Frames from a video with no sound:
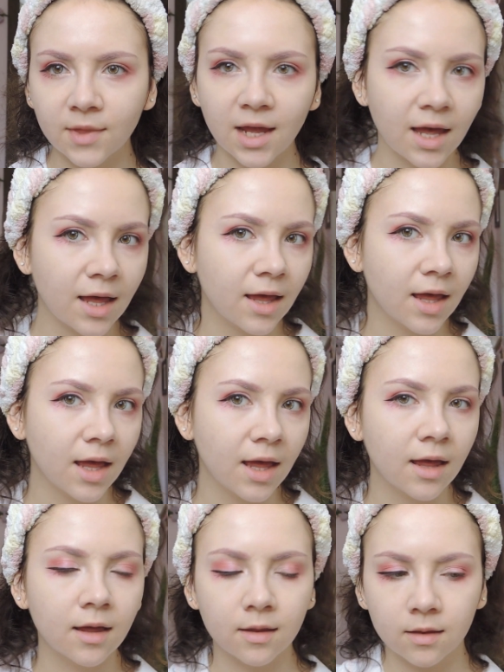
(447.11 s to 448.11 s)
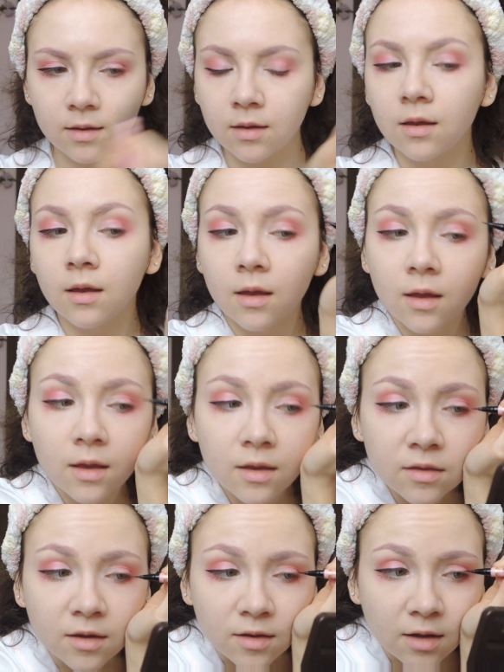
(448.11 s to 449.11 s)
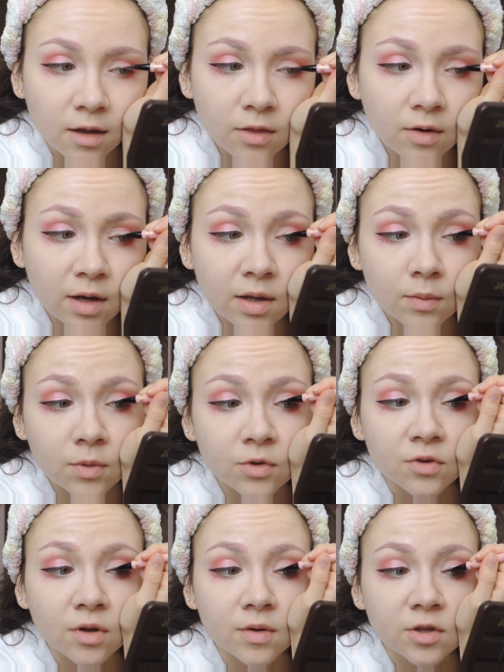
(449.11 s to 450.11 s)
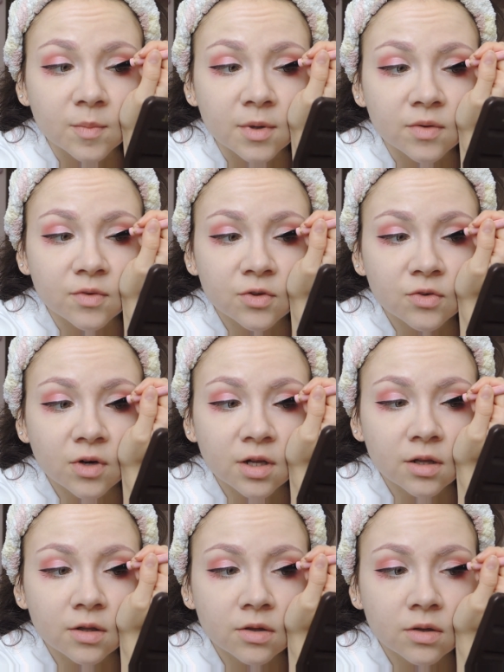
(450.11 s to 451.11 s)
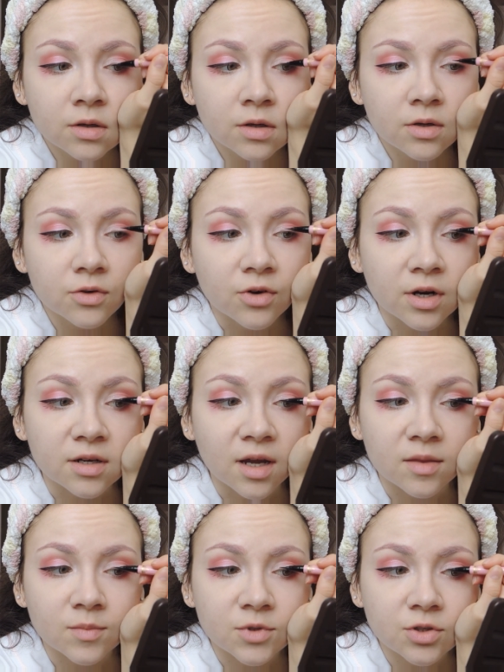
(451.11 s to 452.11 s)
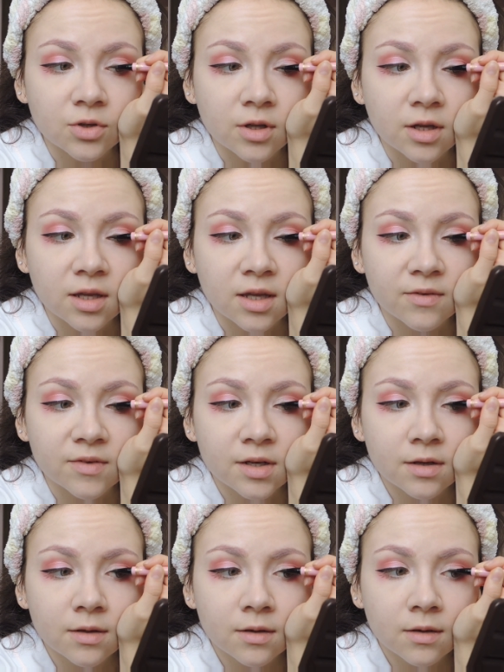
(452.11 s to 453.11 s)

Yay! Then the other eye, which is always a bit of a struggle, trying to get them to look even.